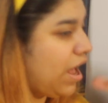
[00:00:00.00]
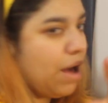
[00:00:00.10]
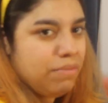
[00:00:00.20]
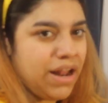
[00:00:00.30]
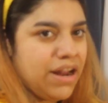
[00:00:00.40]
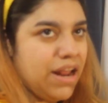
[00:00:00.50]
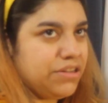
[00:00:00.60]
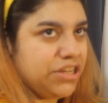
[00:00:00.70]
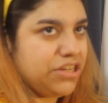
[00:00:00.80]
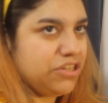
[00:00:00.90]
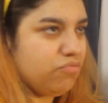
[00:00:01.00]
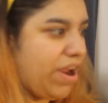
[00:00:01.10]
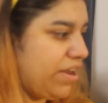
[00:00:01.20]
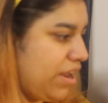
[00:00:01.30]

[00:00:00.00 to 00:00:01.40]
I'm glad I did this right